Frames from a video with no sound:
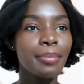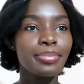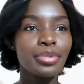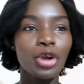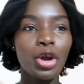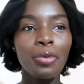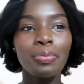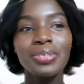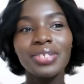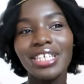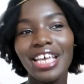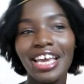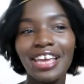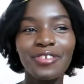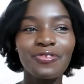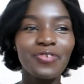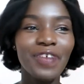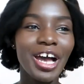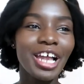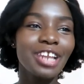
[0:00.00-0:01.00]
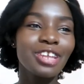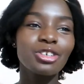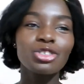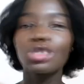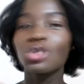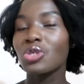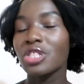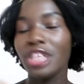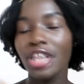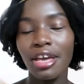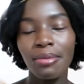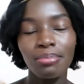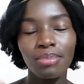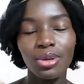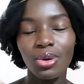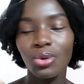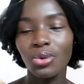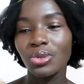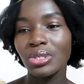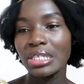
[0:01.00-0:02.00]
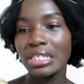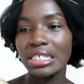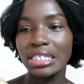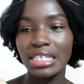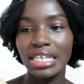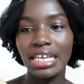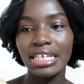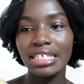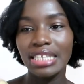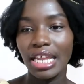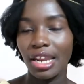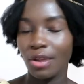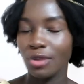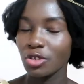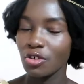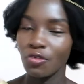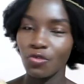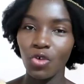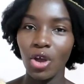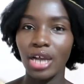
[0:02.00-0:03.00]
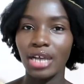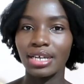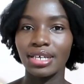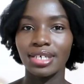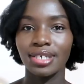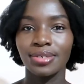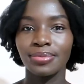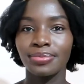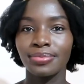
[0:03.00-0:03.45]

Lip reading: props and value to them, because it's a lot of work.